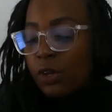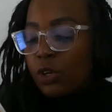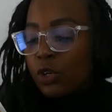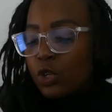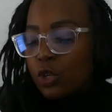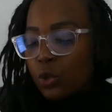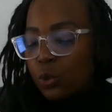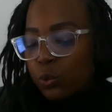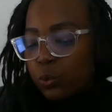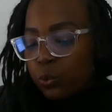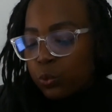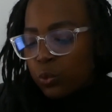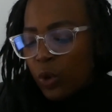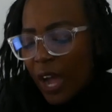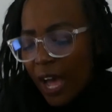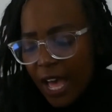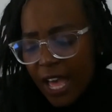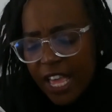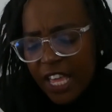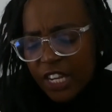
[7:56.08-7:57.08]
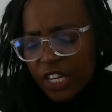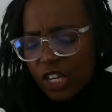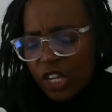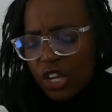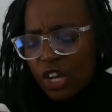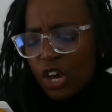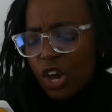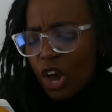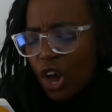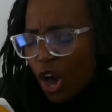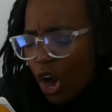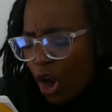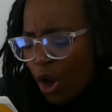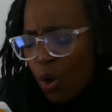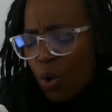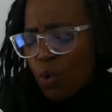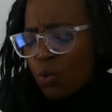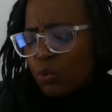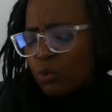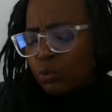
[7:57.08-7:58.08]
Crud!
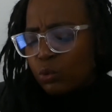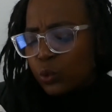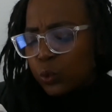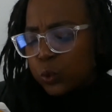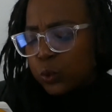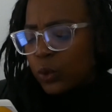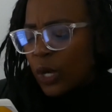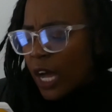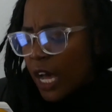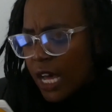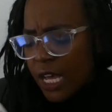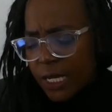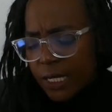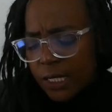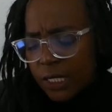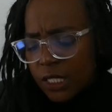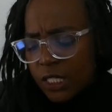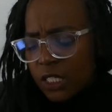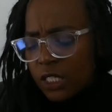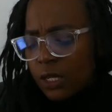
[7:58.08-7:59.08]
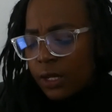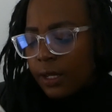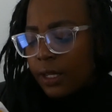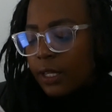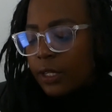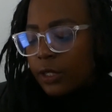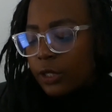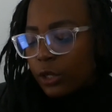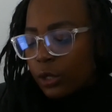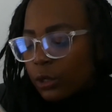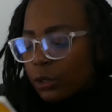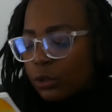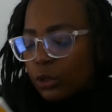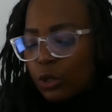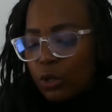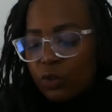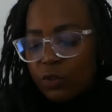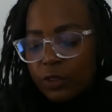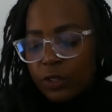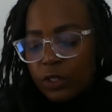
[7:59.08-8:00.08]
Oh, crud! He curled
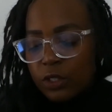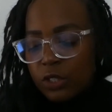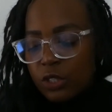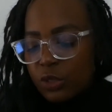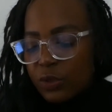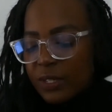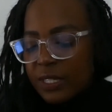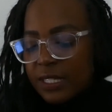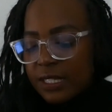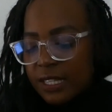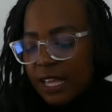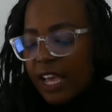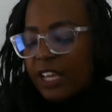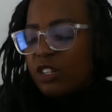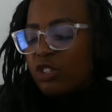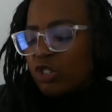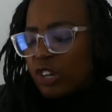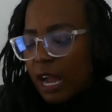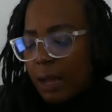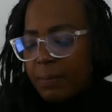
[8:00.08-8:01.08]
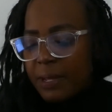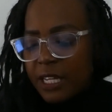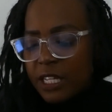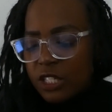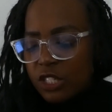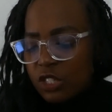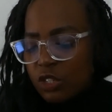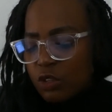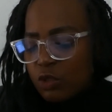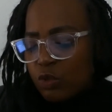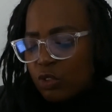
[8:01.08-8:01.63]
over onto his side, grabbing his nose